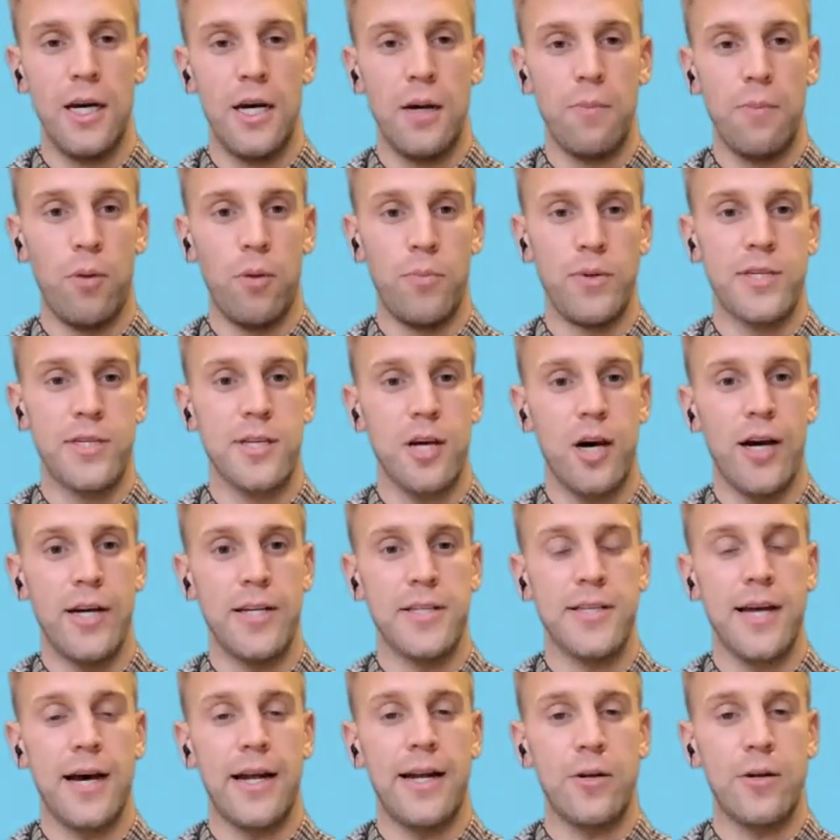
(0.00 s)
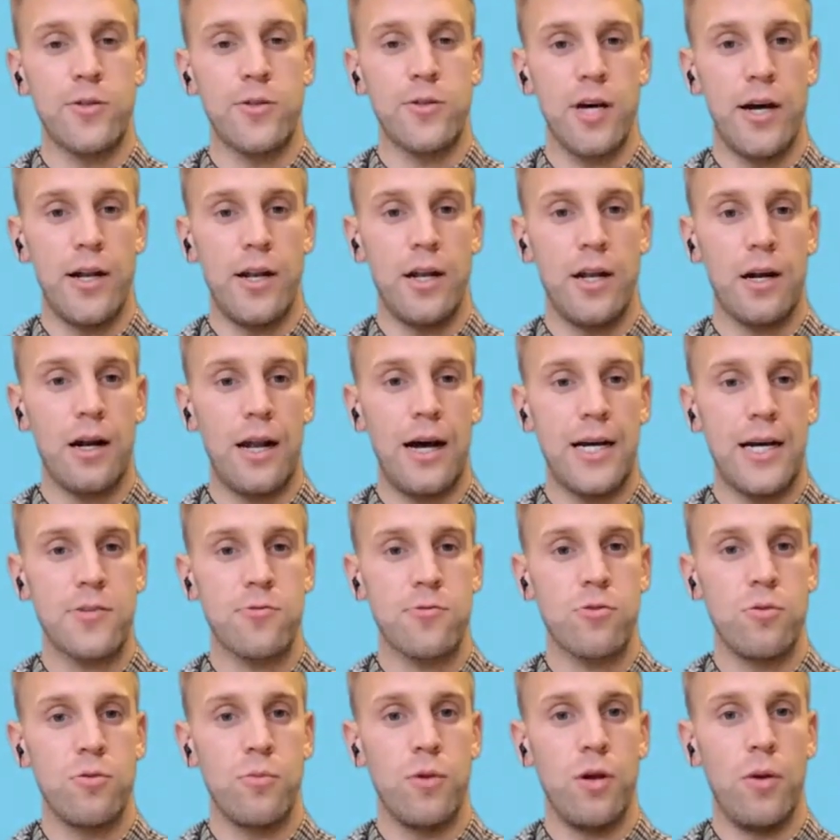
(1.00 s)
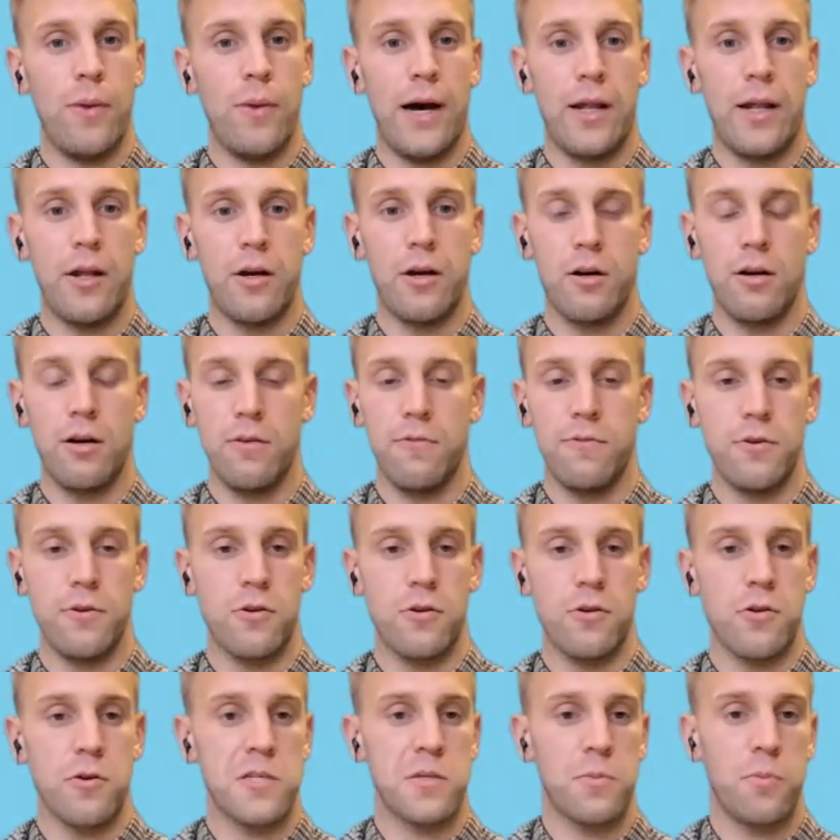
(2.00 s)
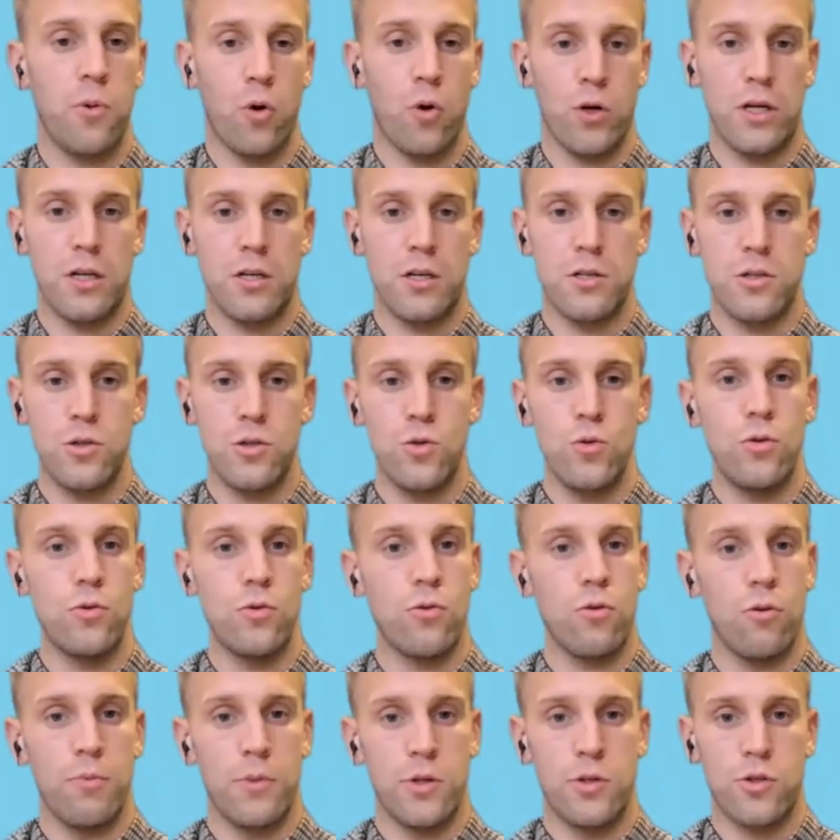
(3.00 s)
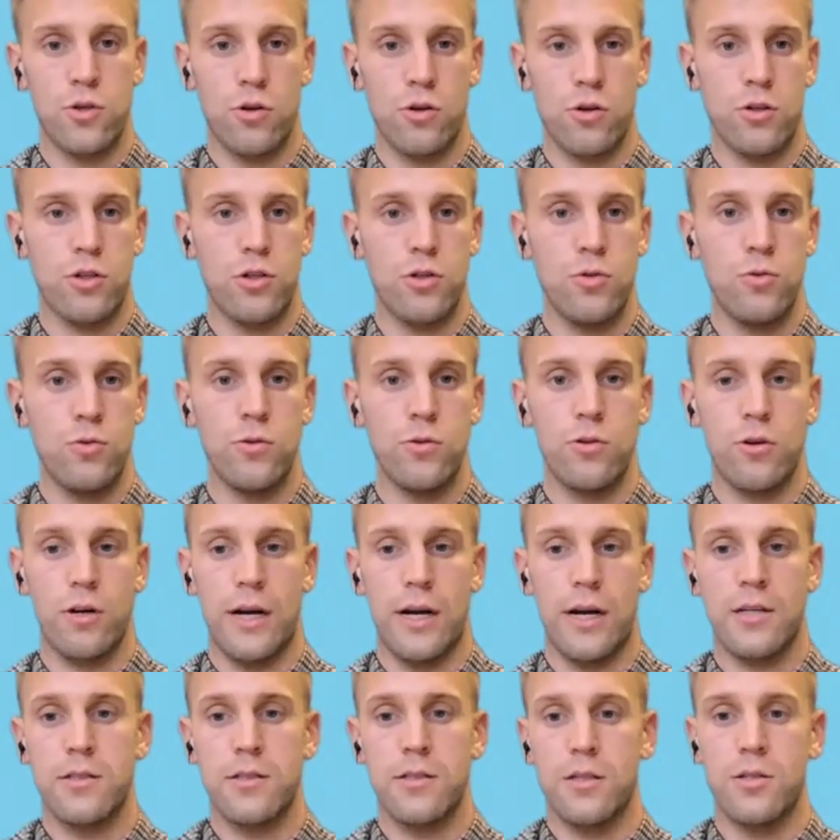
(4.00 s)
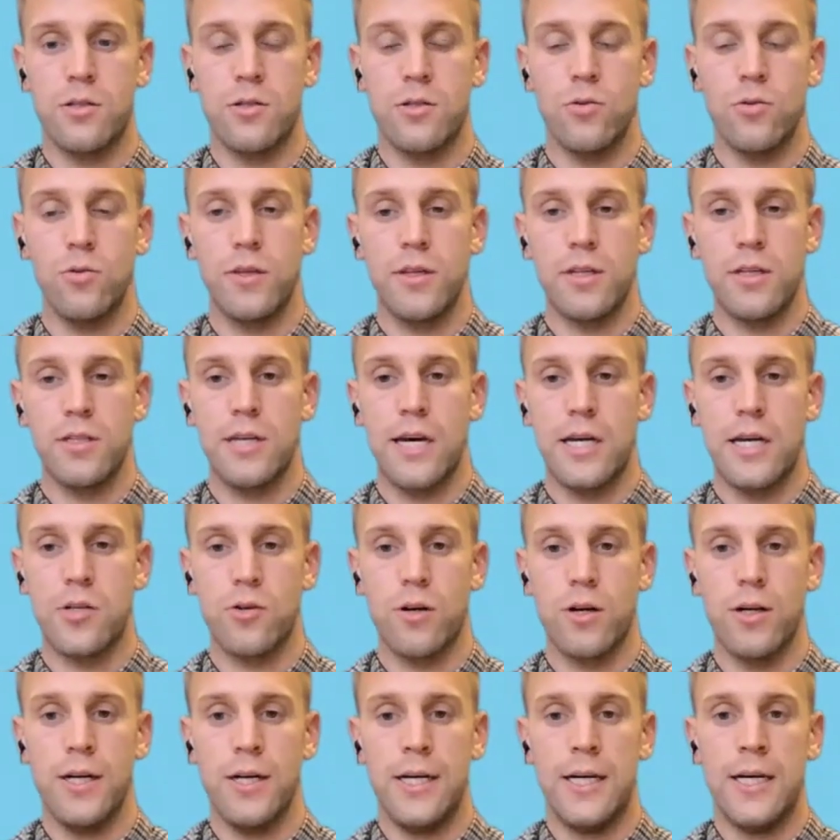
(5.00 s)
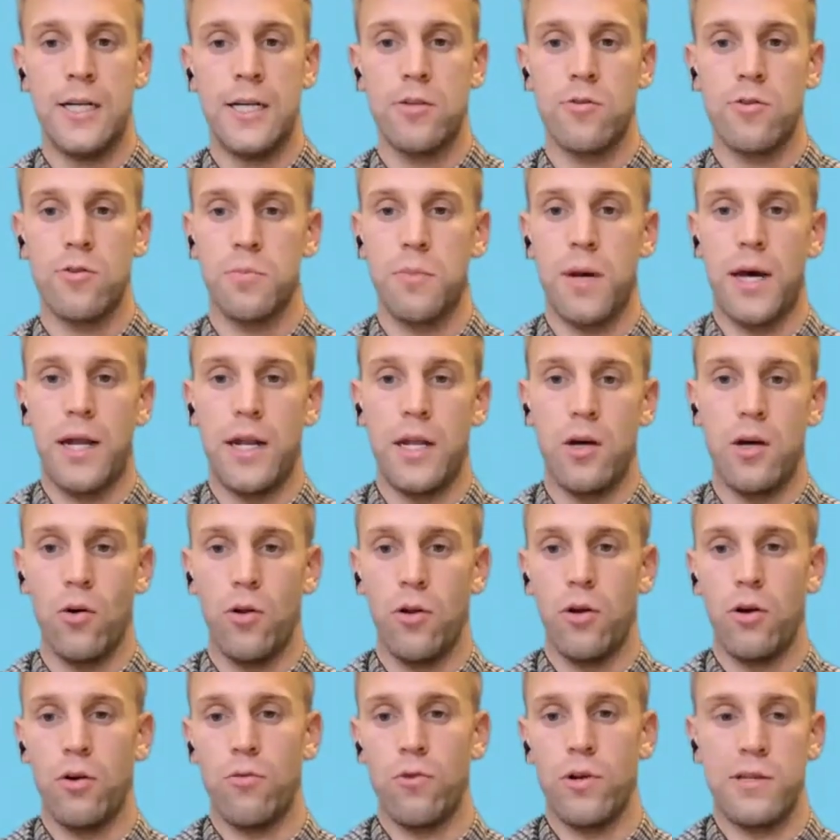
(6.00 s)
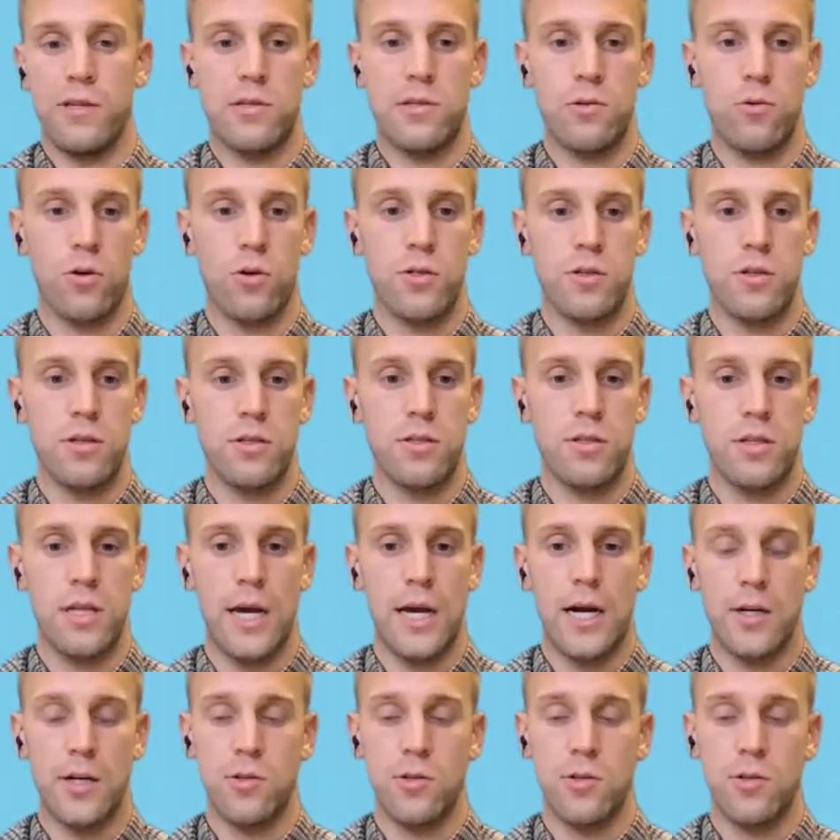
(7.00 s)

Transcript: But besides that, outside the classroom, no matter if you're a sporting student or a mature student or an access student, etc., there's many other resources there.